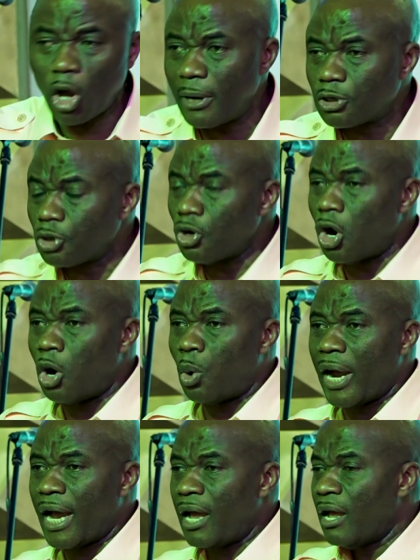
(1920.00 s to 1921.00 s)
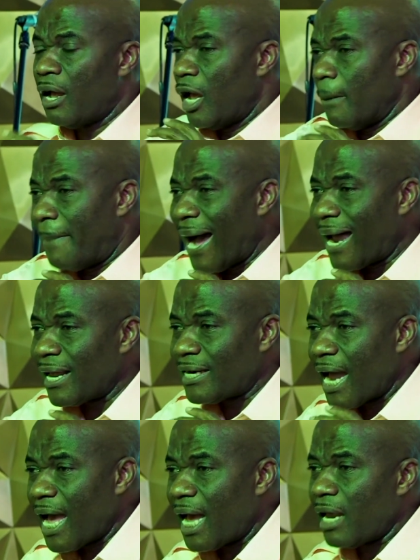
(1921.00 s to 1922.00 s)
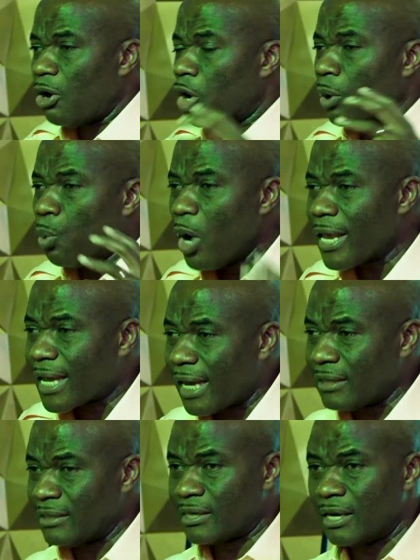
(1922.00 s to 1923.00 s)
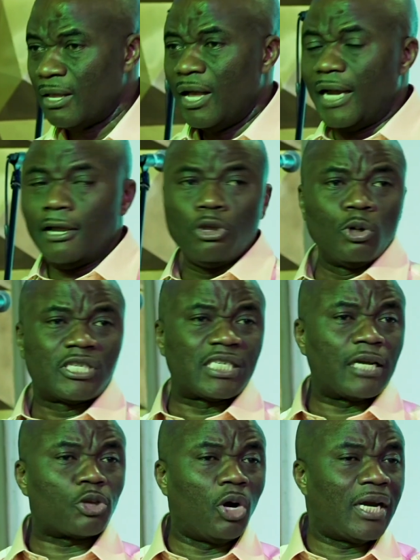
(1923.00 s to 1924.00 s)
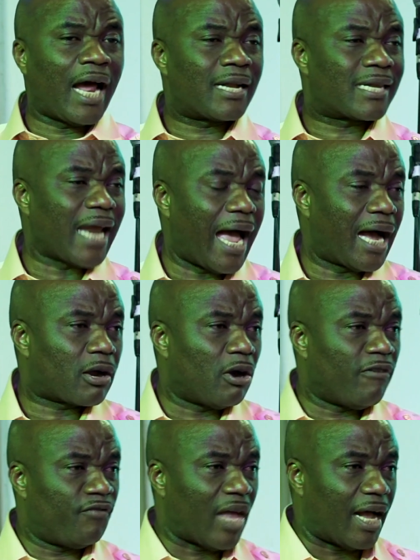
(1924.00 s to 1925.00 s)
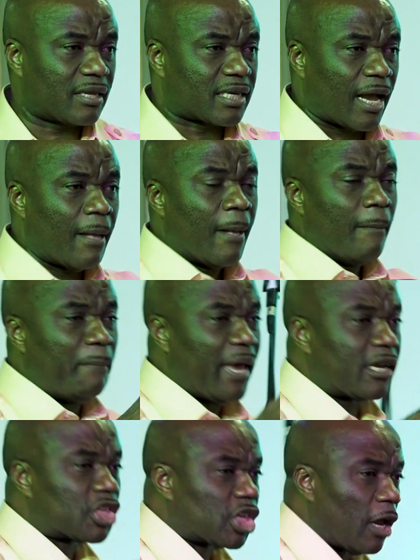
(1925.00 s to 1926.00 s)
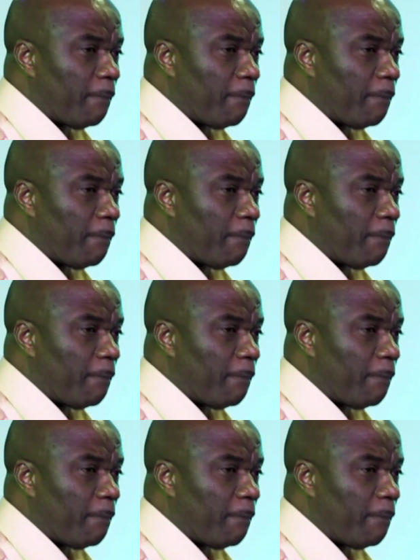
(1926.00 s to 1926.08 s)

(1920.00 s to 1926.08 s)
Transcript: from Durban to Norway about a day or a weekend and then you sit on that deck of that uh, big